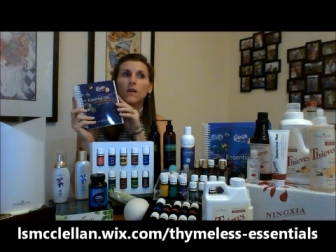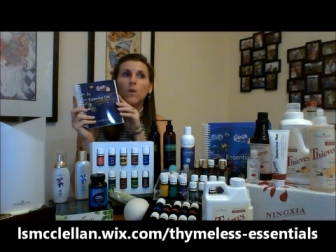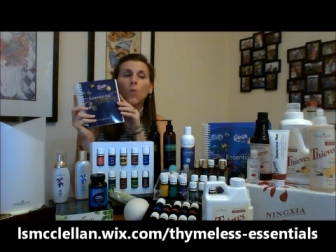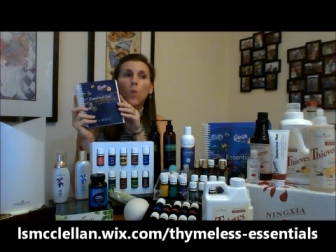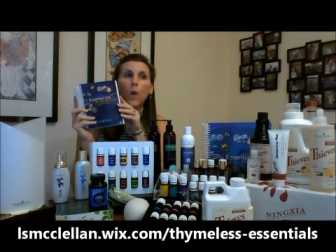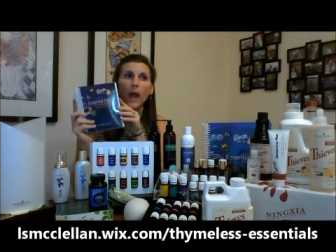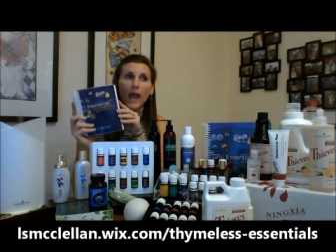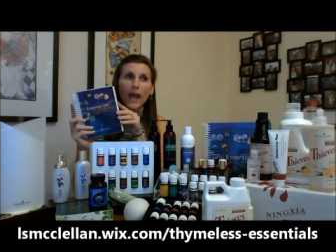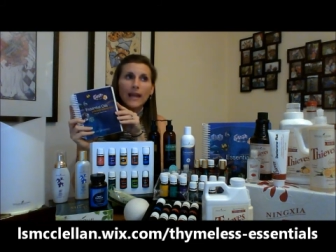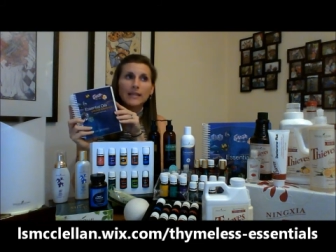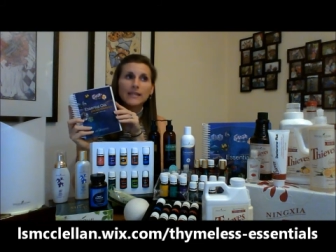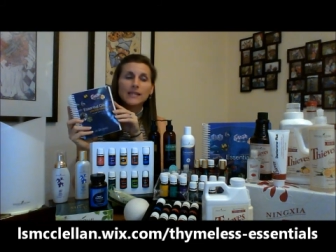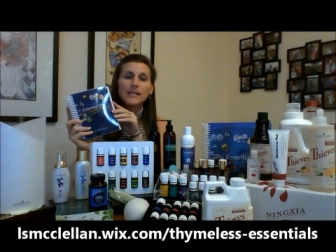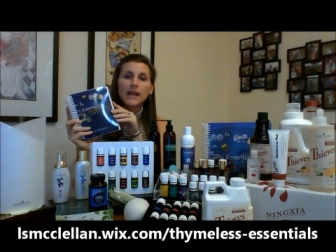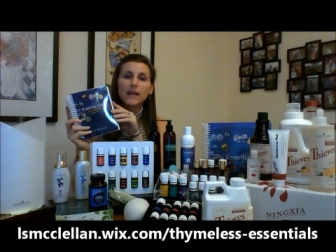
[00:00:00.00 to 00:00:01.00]

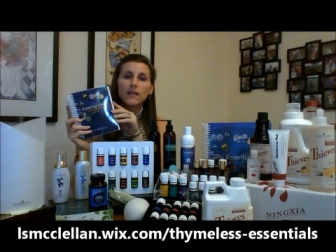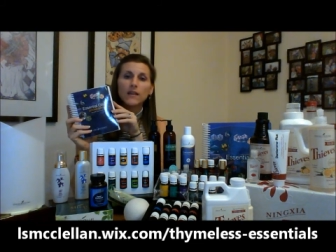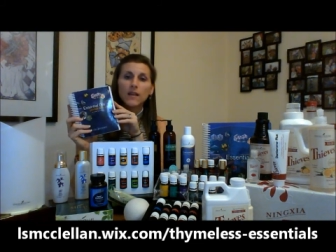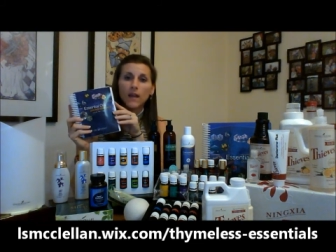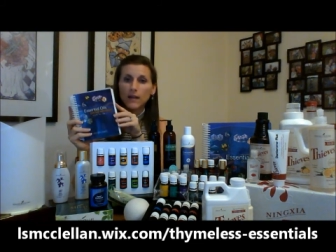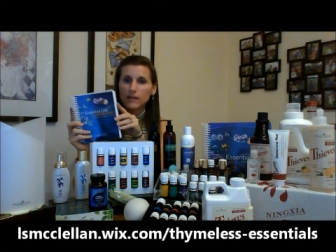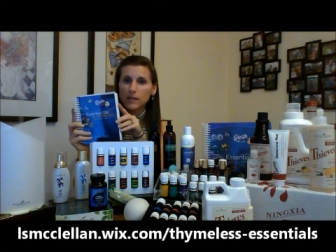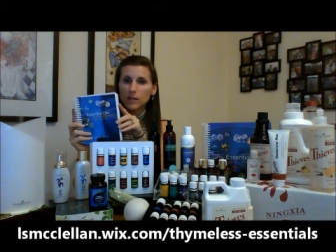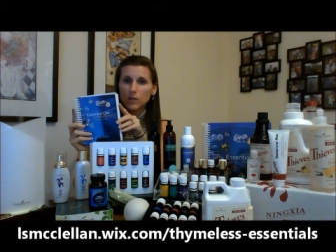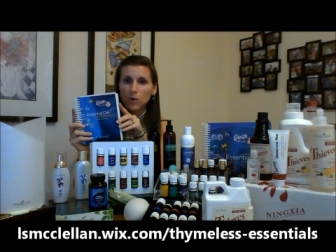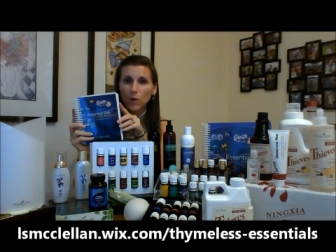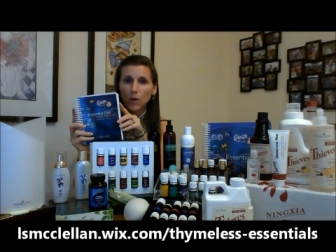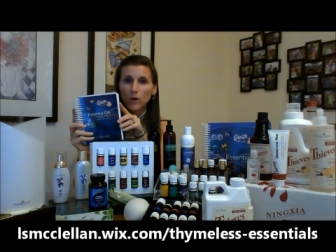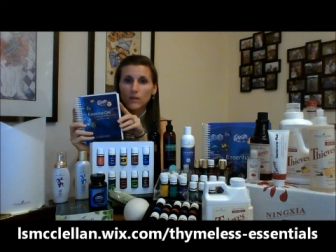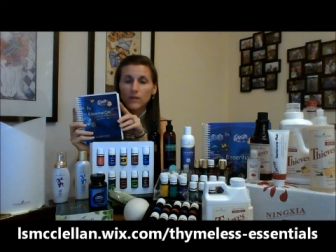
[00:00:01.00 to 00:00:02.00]
ways that essential
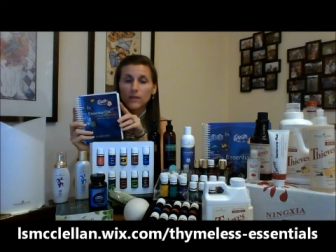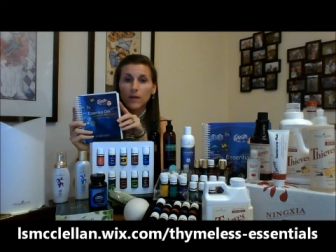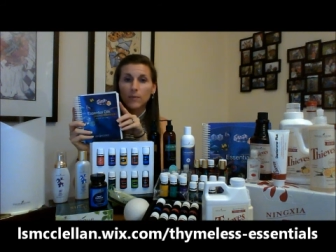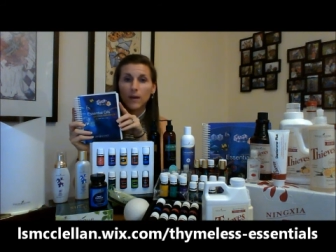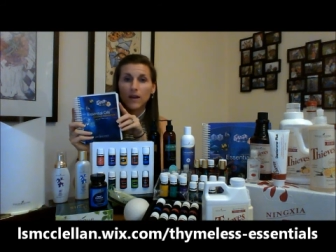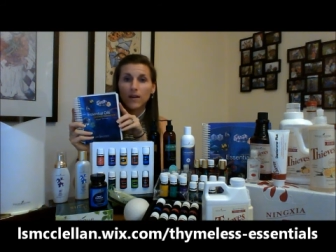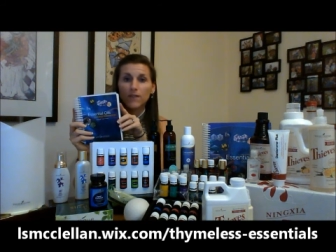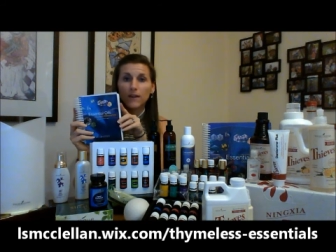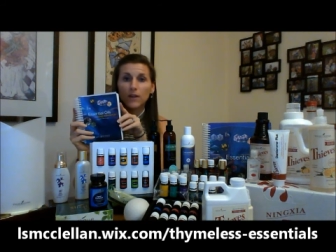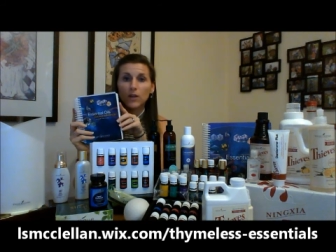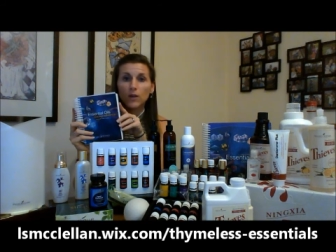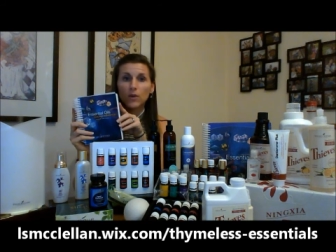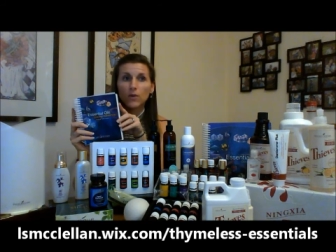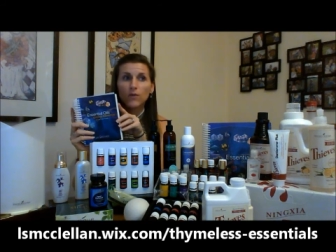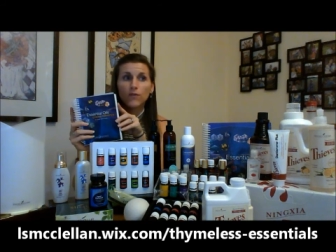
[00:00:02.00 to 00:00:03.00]
oils could benefit
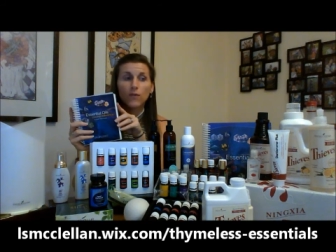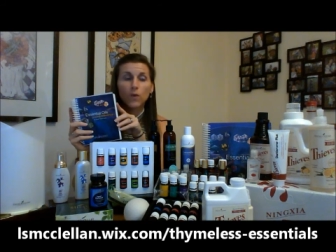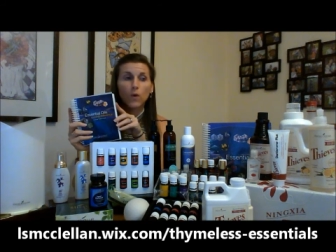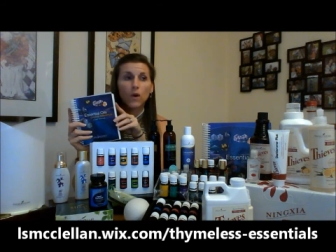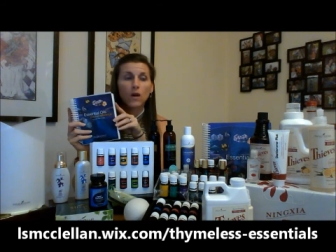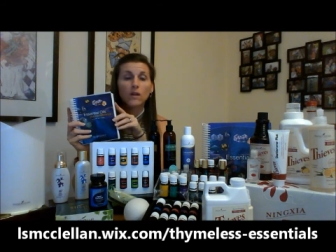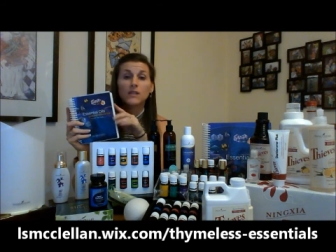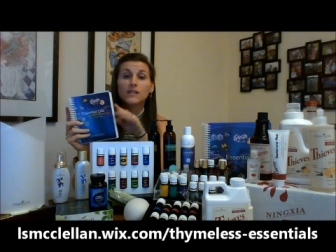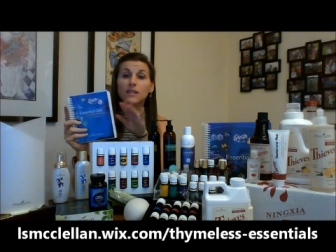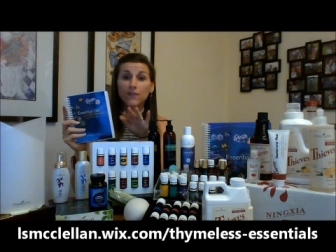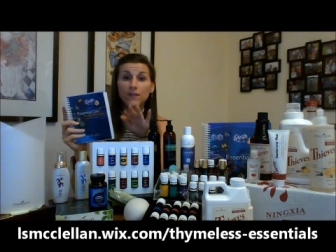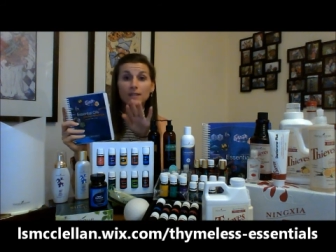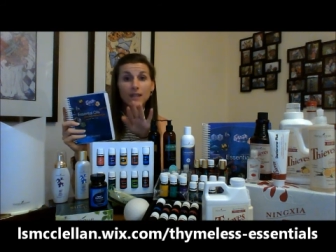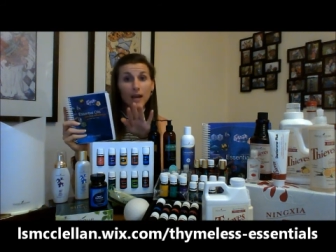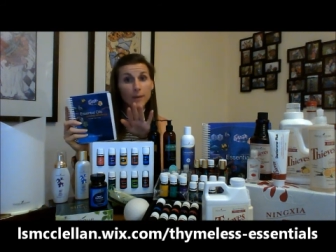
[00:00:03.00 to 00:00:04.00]
you for
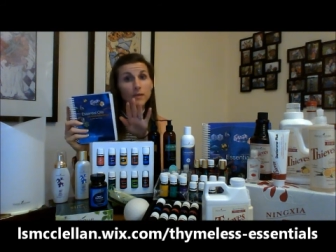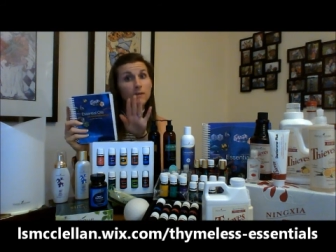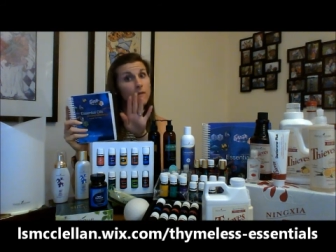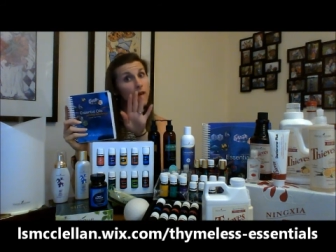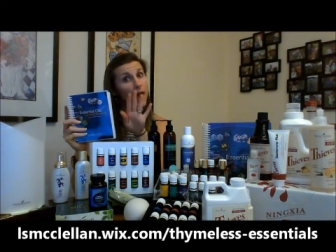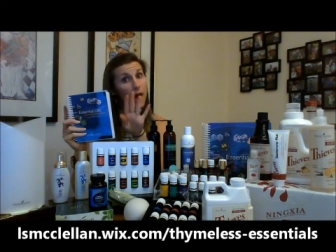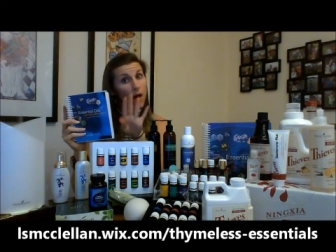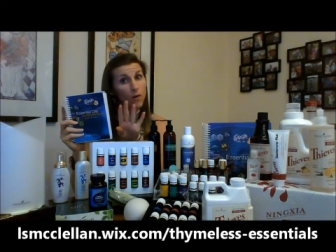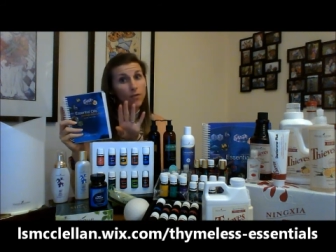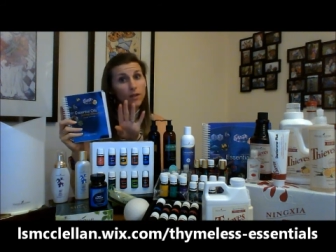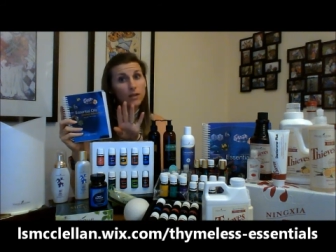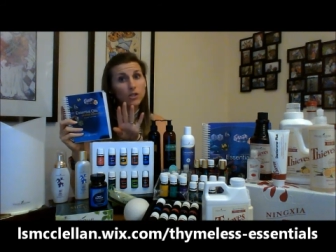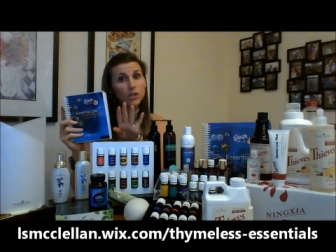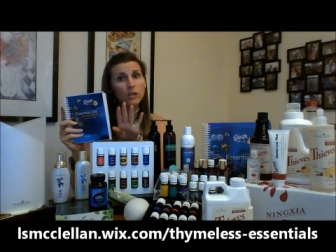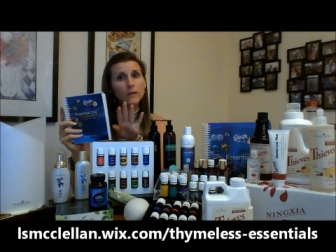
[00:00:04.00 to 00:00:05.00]
different types of health
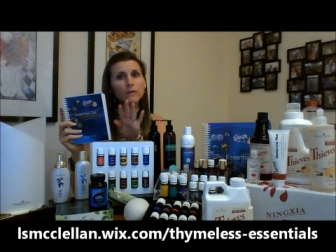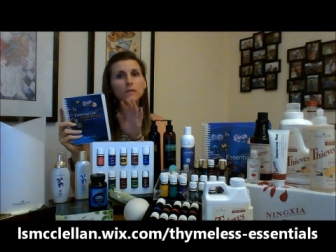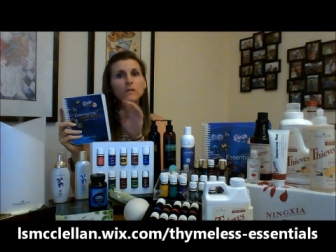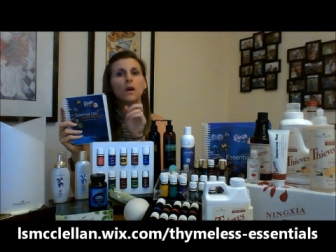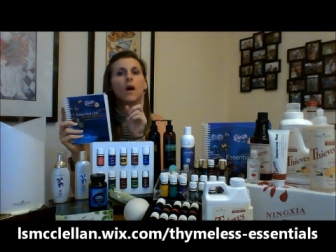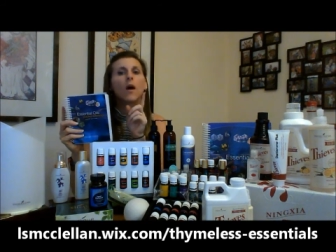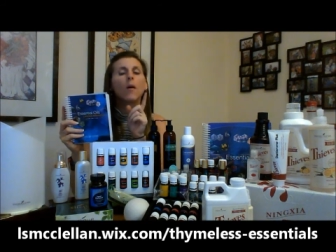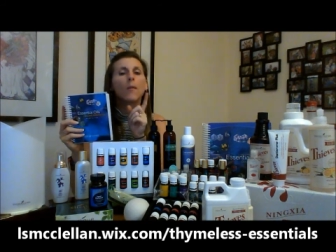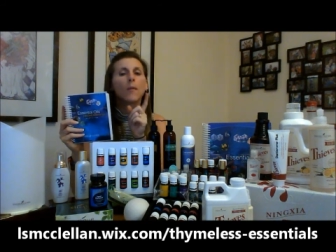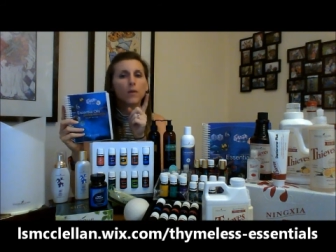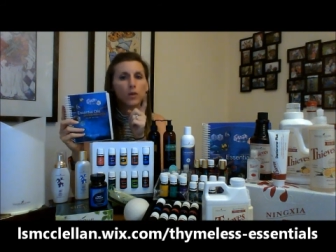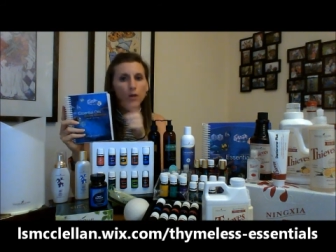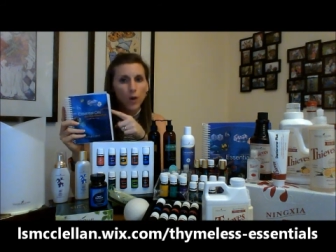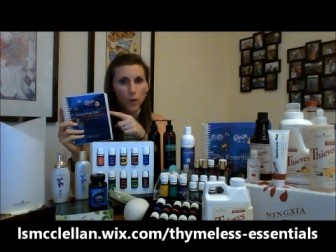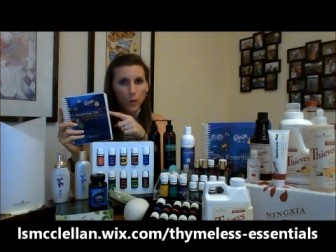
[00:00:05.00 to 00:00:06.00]
issues,
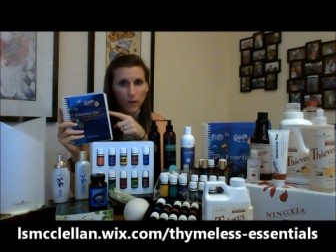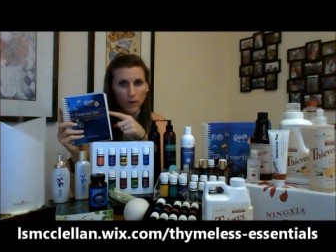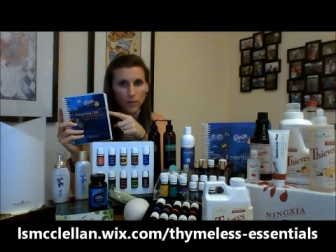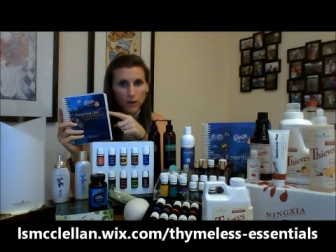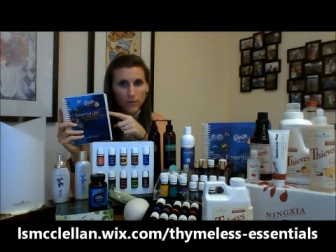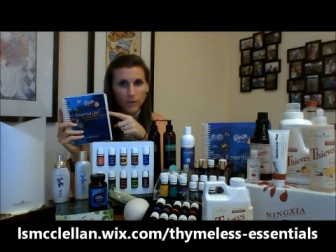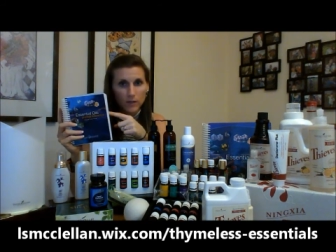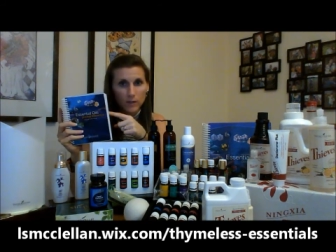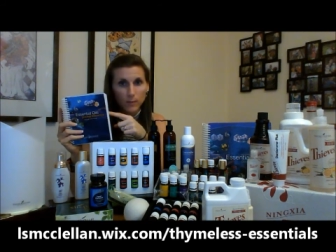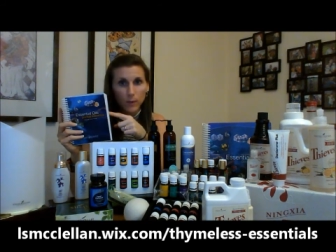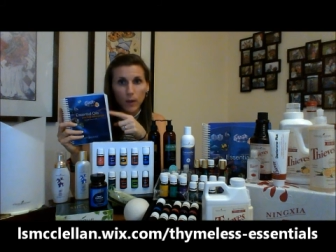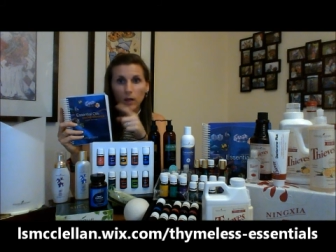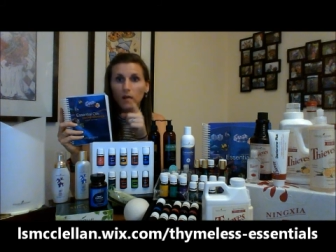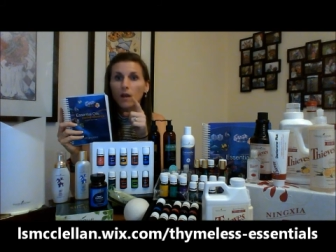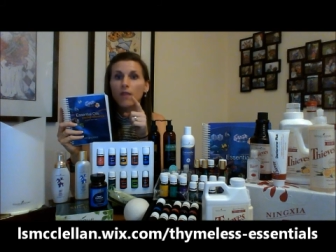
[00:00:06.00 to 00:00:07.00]
go get a reference
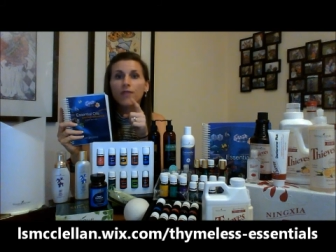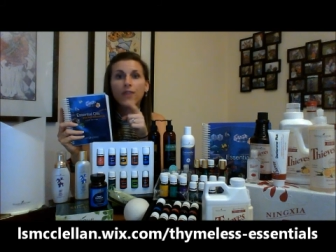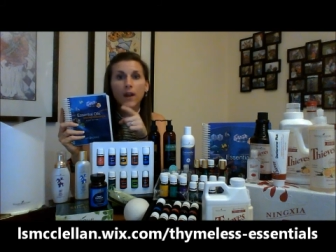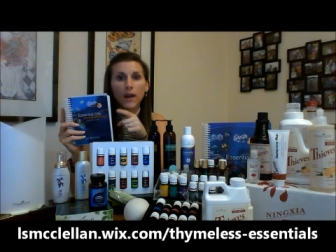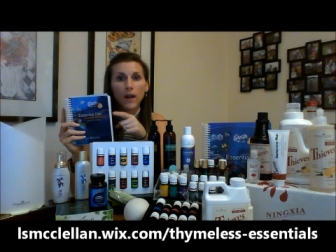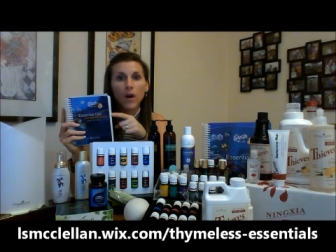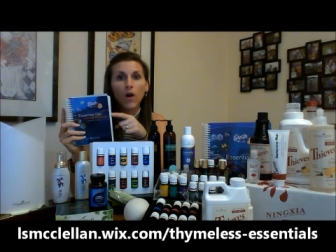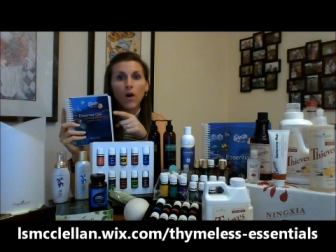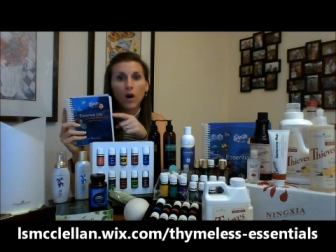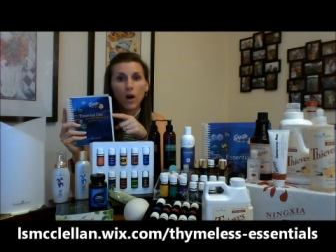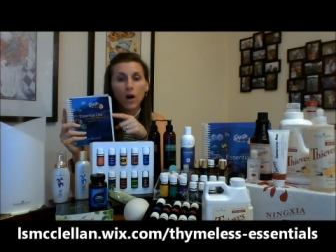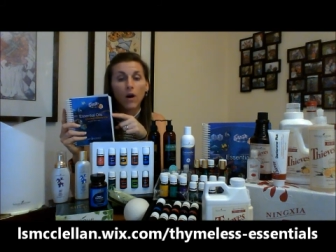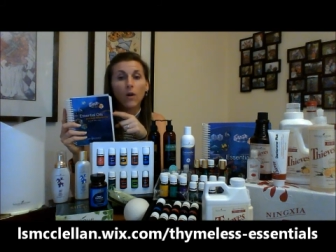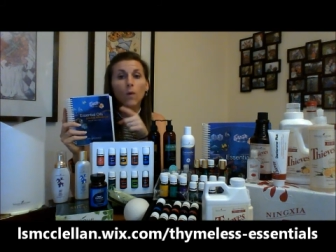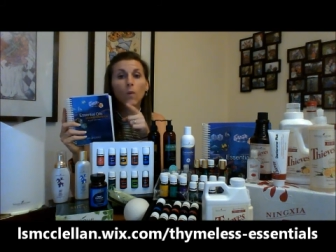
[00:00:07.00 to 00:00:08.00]
book. They
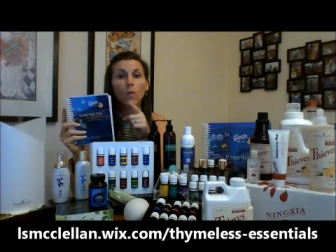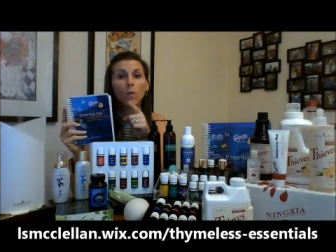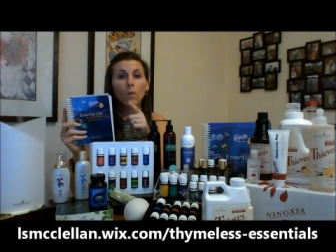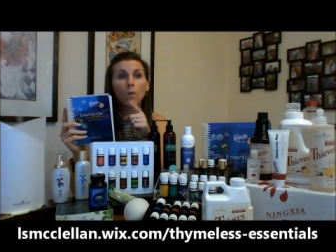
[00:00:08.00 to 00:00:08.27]
are